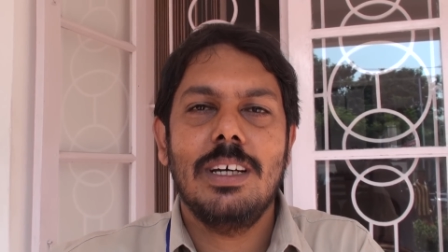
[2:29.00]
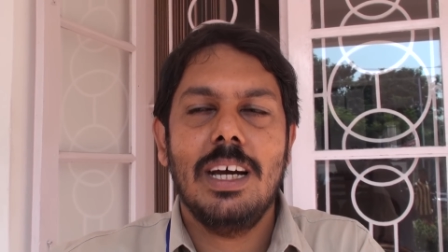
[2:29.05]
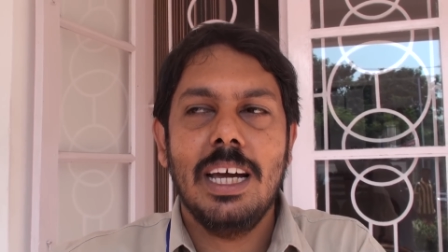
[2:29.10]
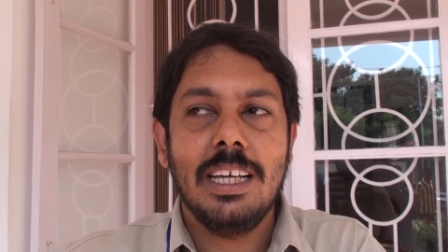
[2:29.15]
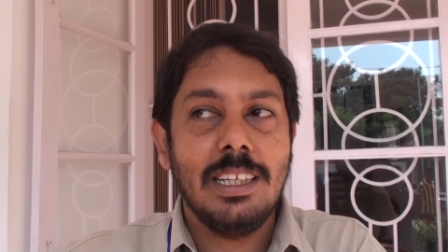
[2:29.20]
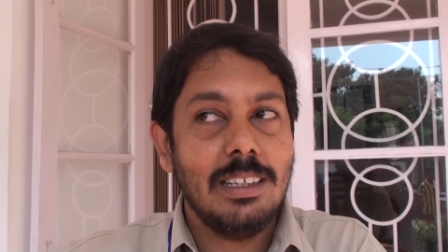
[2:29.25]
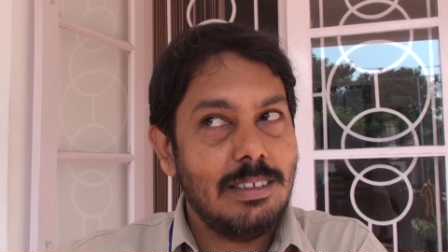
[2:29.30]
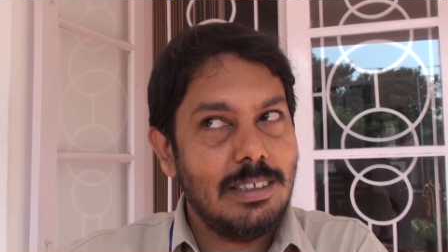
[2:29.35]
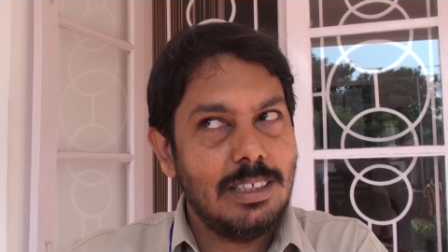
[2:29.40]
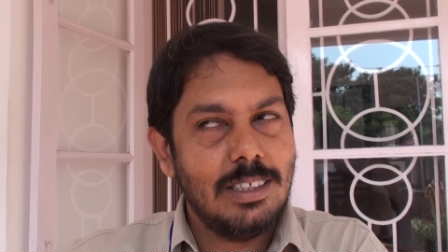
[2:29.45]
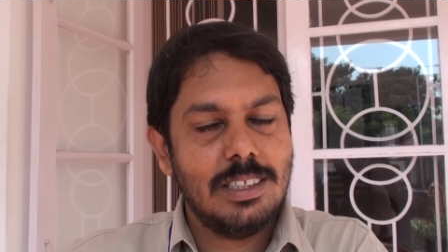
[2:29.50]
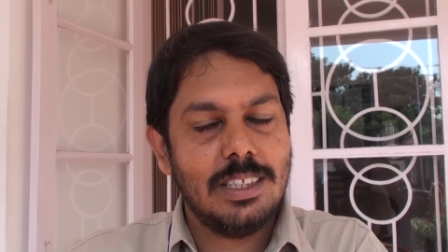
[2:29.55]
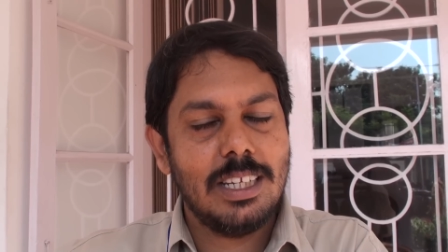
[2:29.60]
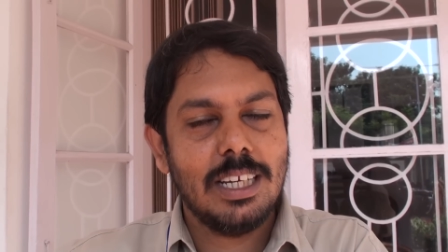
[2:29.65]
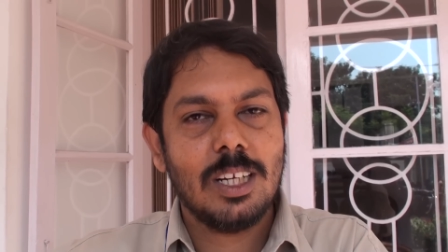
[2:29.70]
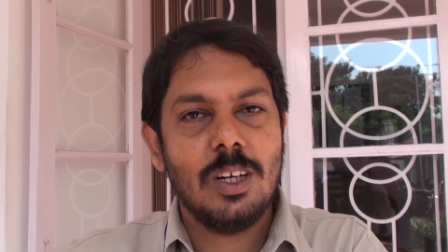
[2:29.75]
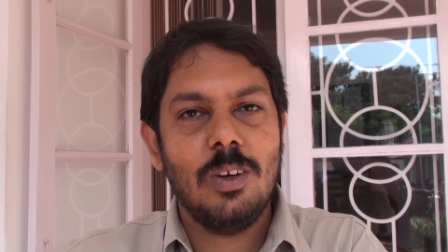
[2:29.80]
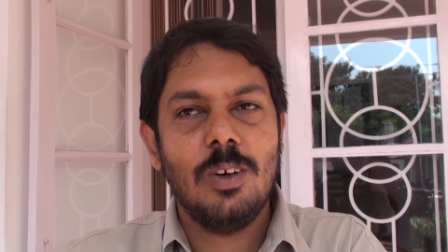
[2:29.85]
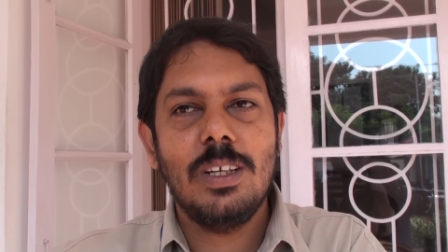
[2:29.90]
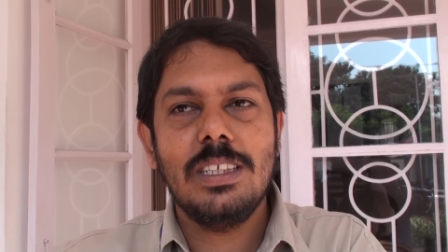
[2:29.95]
and this
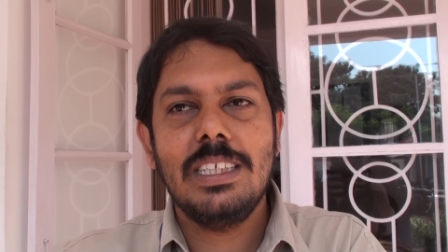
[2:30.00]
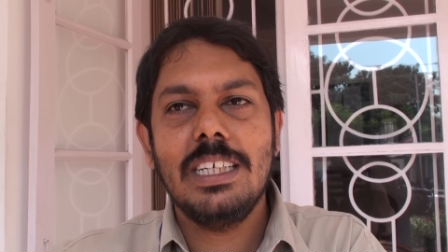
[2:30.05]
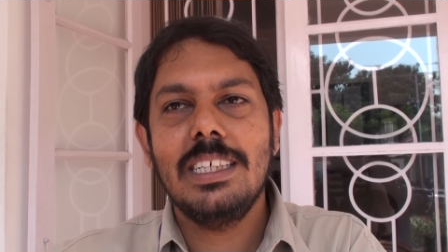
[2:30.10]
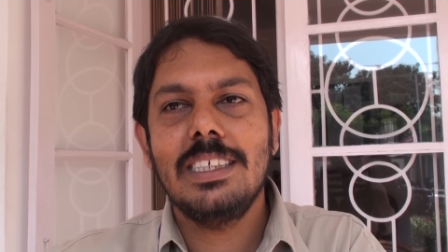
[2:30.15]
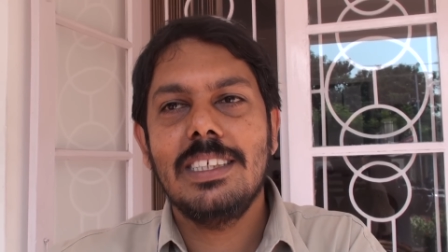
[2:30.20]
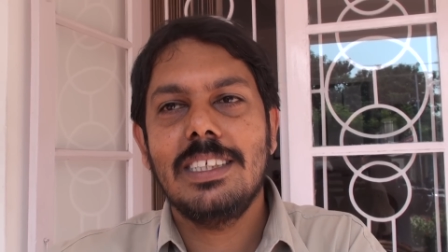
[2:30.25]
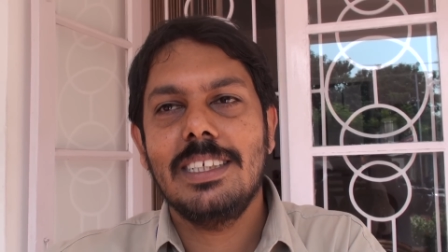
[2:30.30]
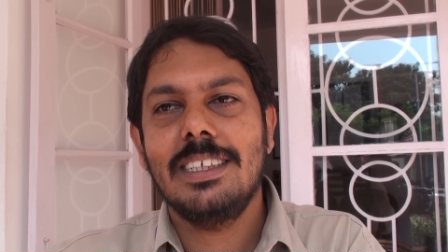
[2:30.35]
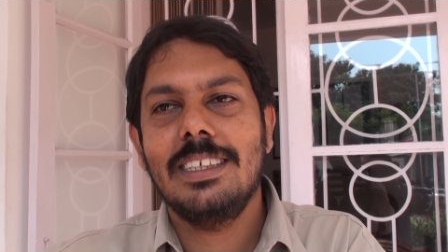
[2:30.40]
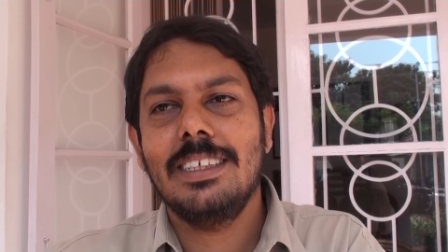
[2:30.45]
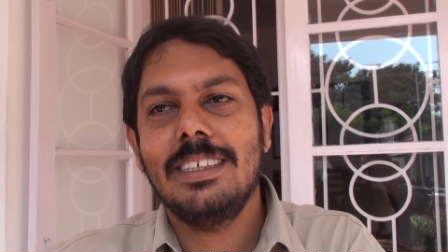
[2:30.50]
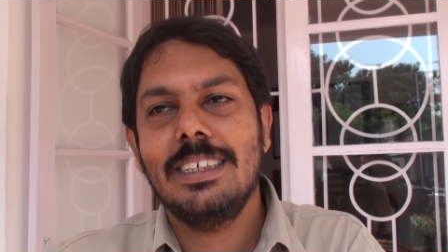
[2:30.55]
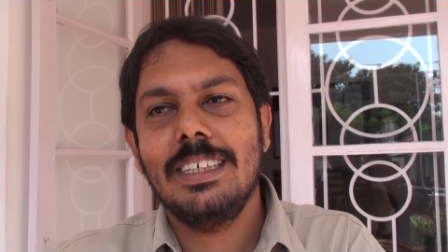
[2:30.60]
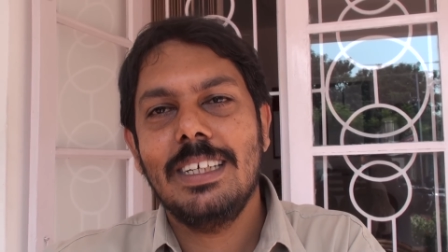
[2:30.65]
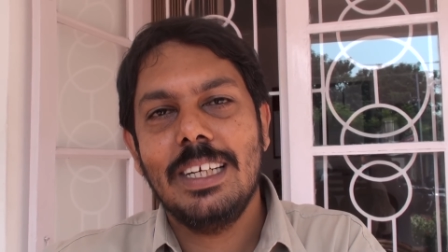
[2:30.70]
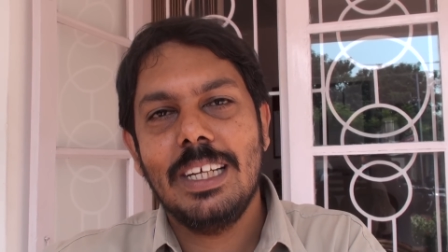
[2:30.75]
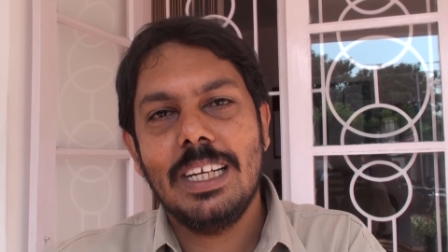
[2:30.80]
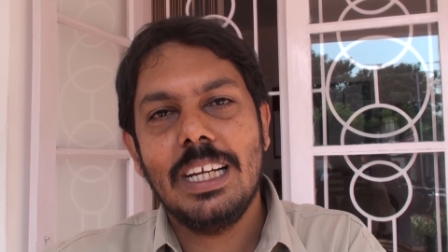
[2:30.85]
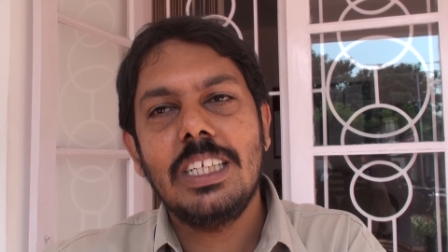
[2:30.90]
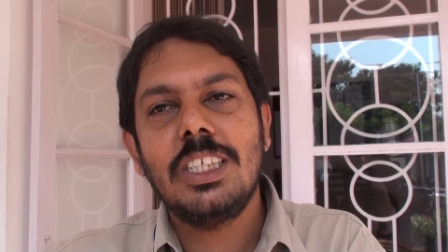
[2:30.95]
technology is
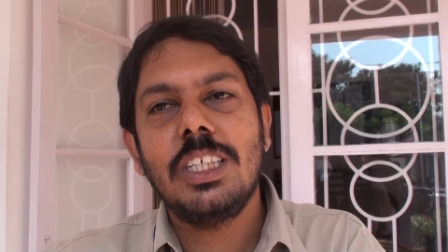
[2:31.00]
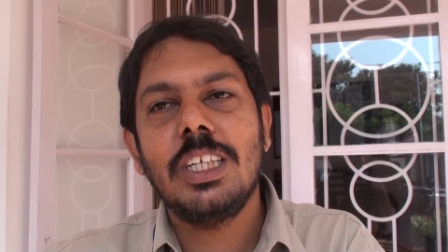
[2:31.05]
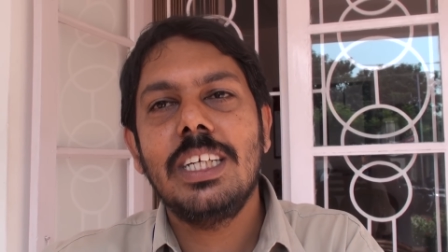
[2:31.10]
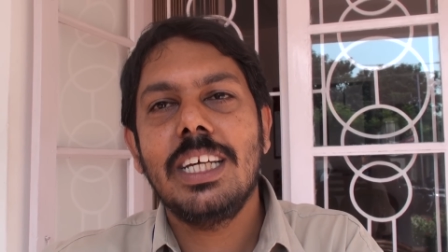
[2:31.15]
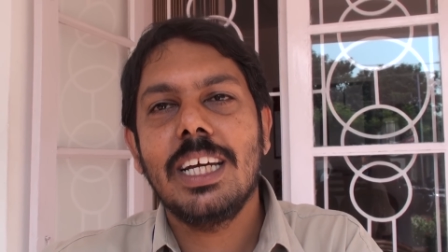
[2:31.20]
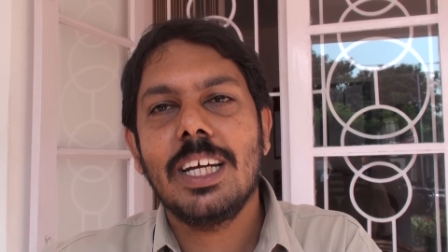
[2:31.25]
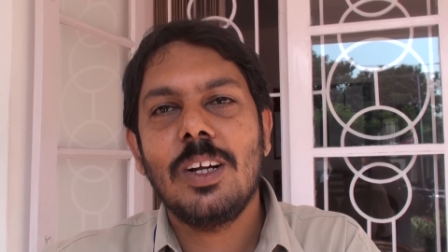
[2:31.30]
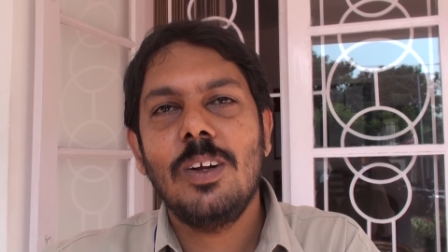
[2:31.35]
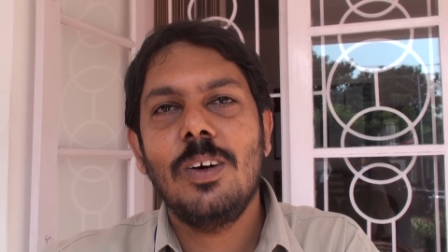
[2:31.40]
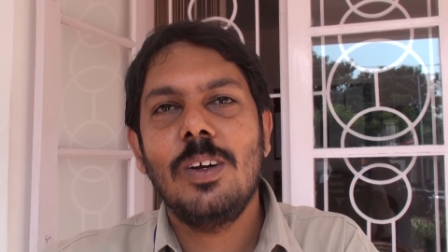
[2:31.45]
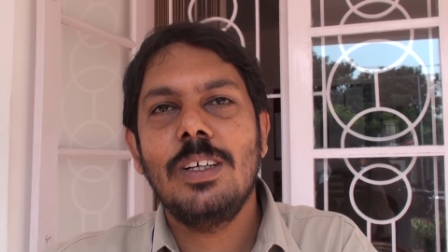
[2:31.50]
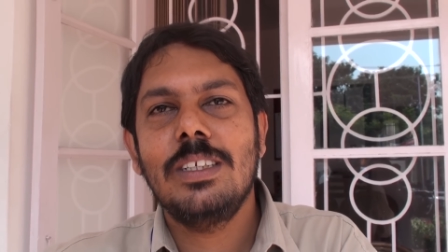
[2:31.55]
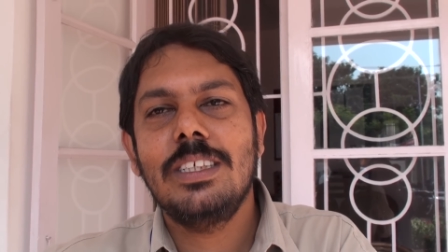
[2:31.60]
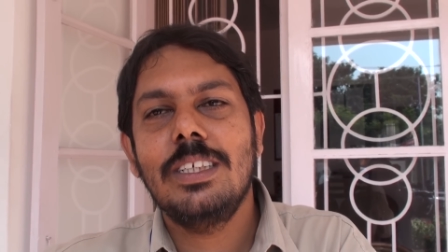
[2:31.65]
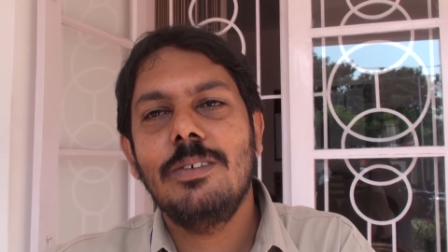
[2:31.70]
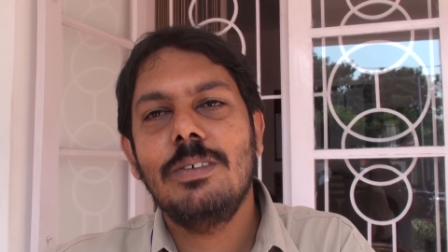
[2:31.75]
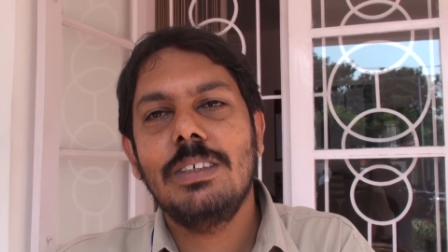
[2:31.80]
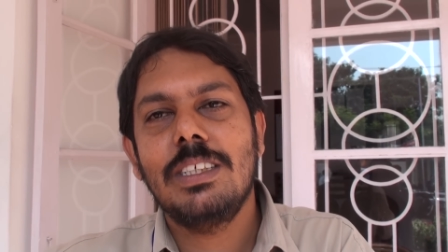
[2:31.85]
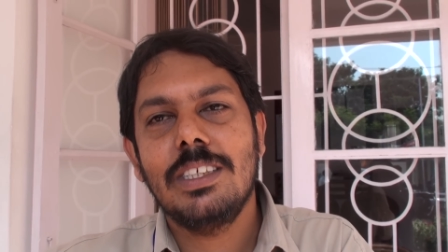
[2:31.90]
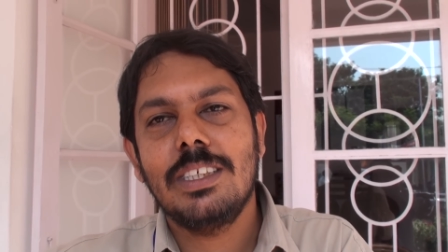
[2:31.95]
a Russian
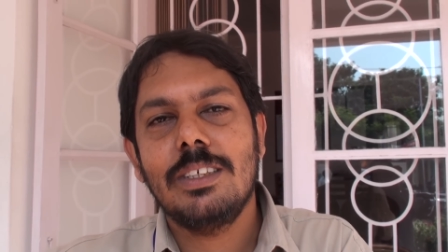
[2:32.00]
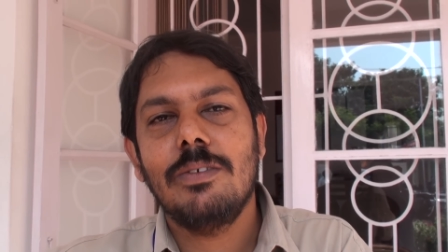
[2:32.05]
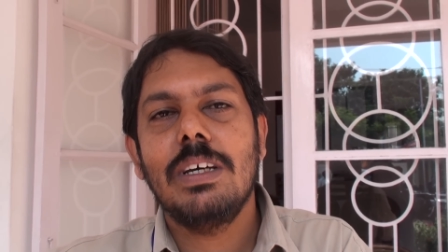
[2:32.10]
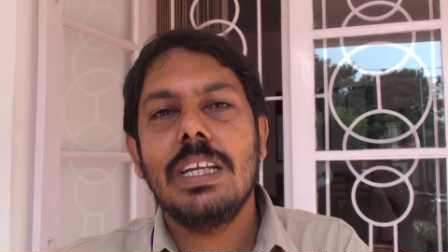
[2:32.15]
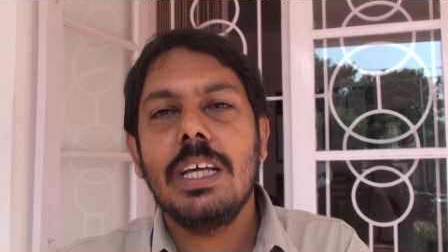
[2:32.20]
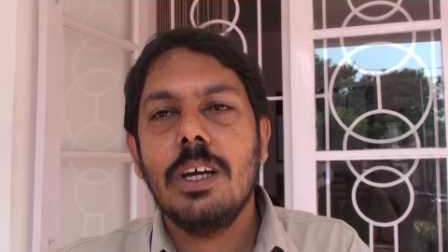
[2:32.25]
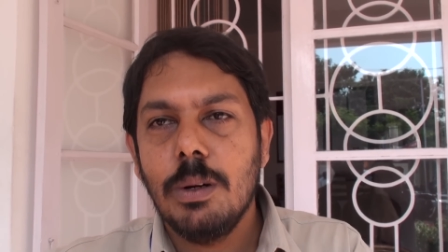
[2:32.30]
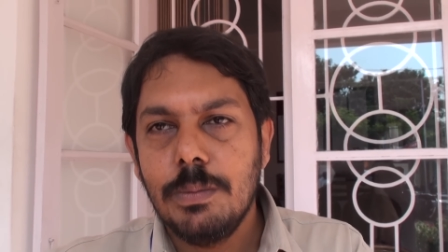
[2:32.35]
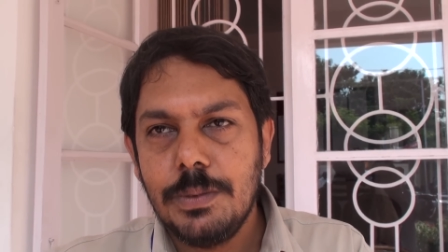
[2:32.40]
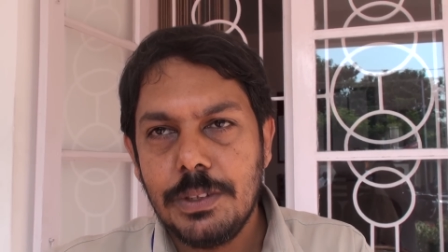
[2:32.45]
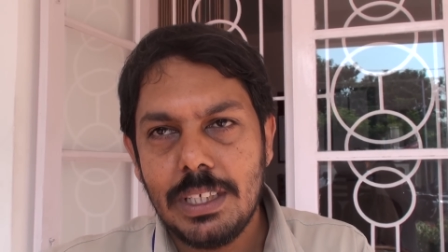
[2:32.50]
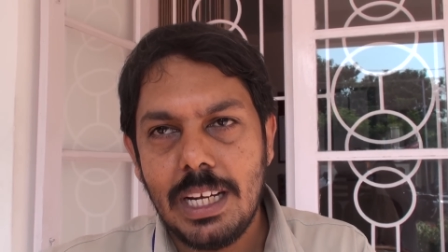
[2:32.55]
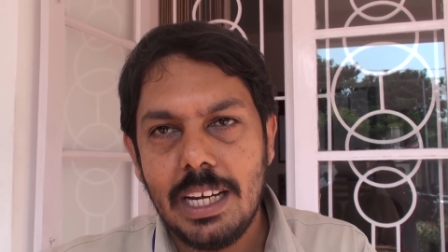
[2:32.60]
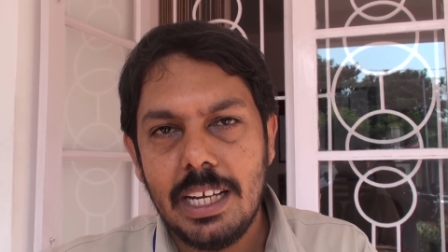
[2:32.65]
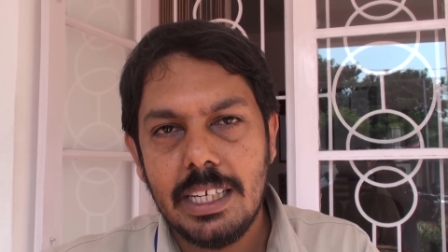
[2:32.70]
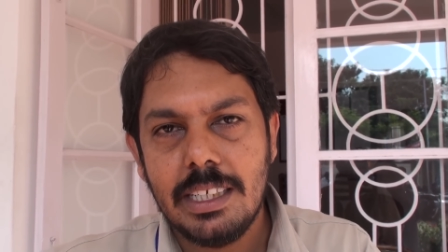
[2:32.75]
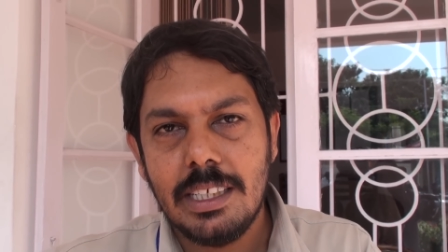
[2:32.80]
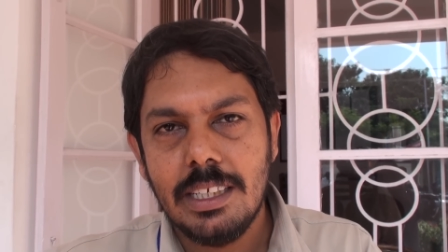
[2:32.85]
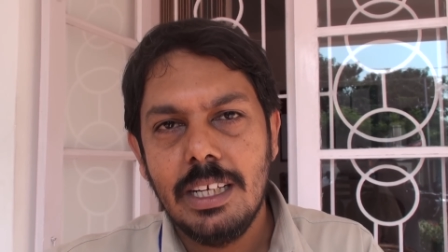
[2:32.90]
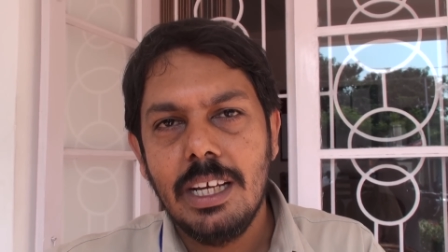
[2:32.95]
technology, which is a very
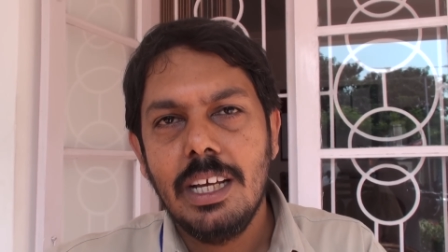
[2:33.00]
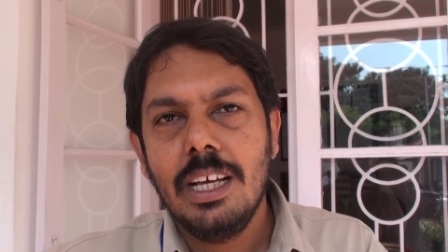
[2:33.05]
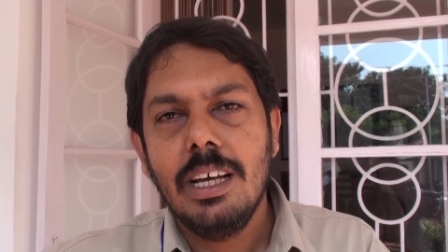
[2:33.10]
obsolete,